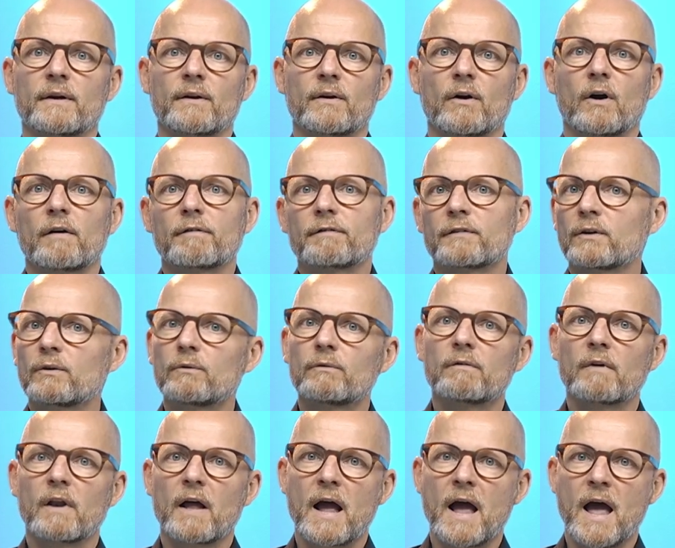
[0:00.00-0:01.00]
And often you
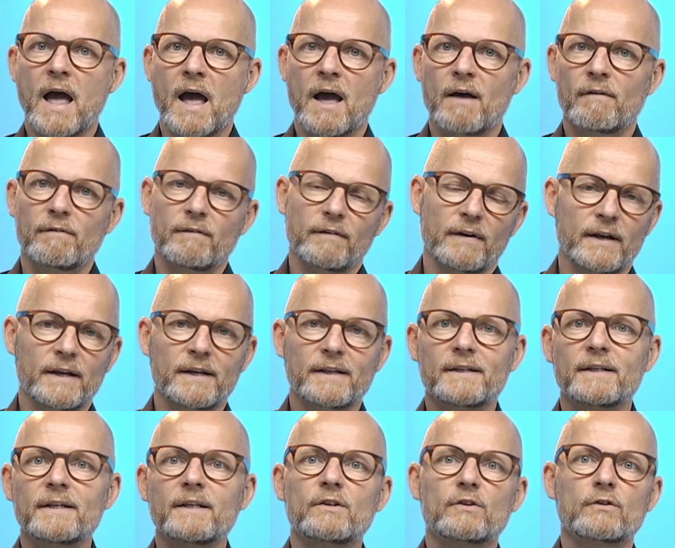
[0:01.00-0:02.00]
will have a
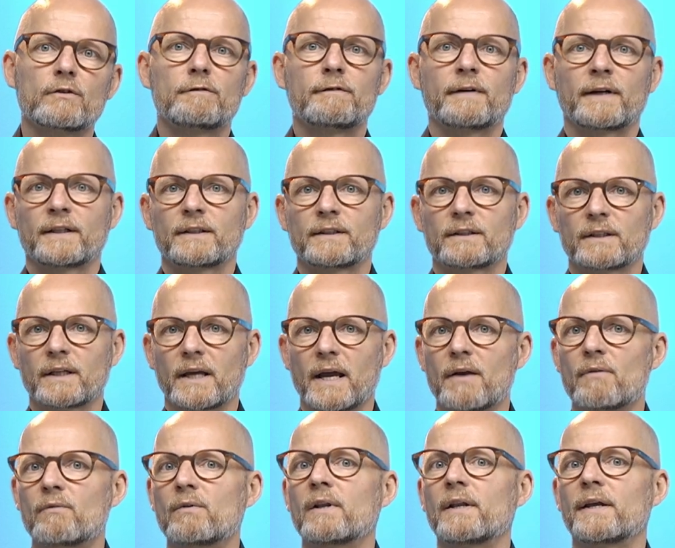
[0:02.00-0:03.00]
need to find
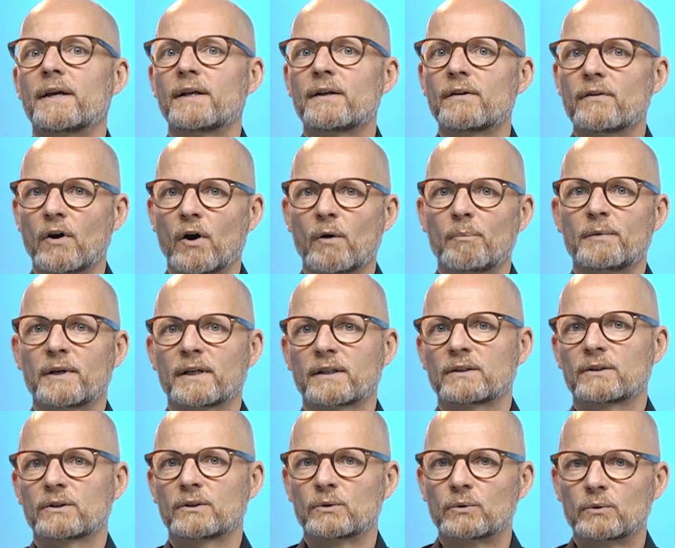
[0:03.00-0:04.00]
a related
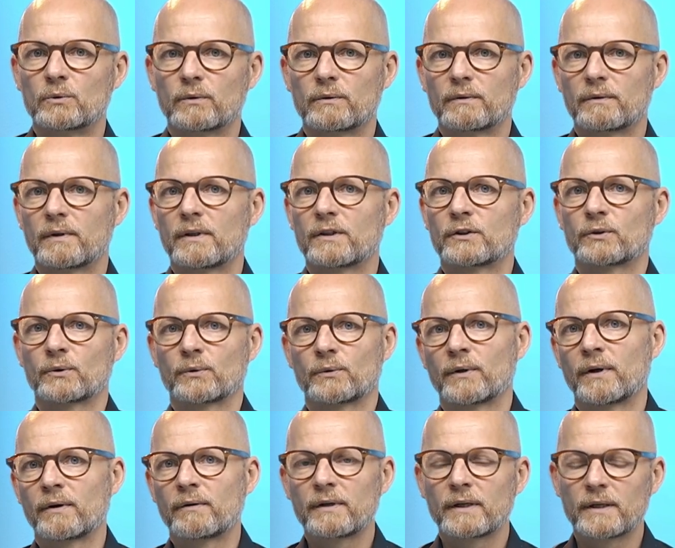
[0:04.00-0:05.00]
object to a certain
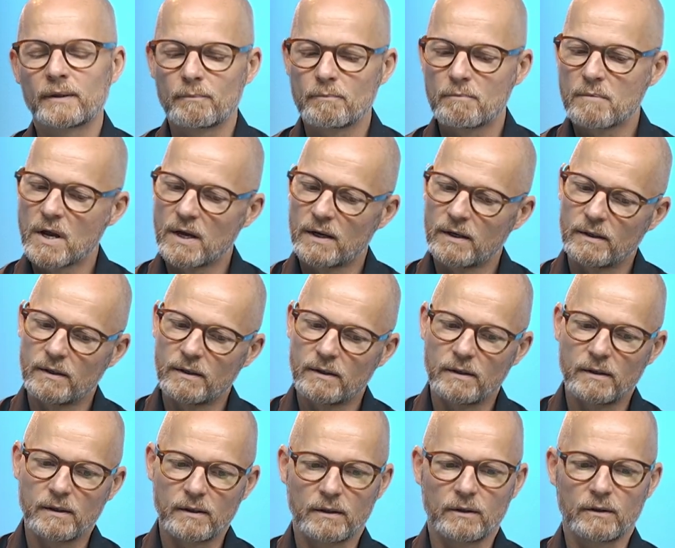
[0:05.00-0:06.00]
area.
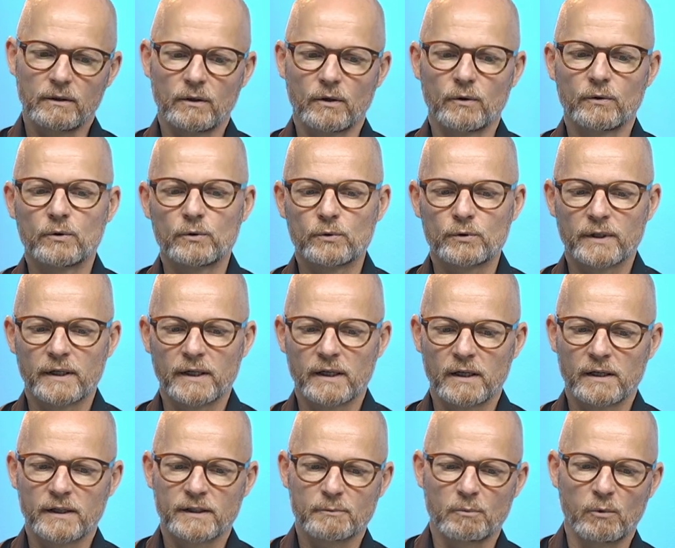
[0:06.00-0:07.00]
Go use
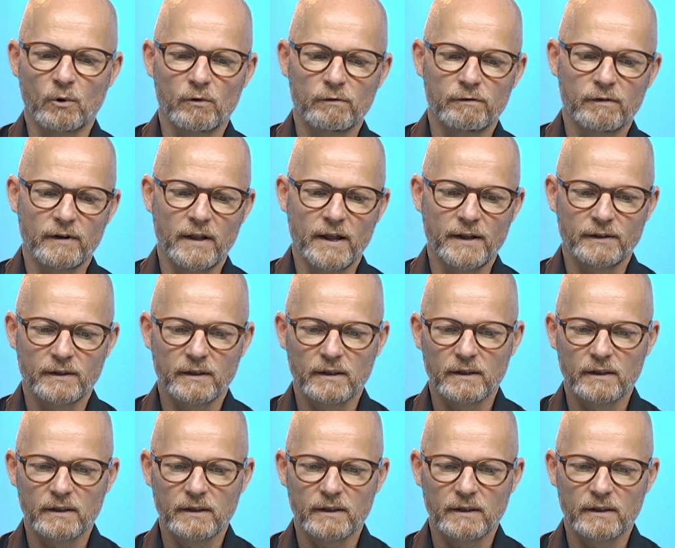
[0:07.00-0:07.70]
AL Explorer for that.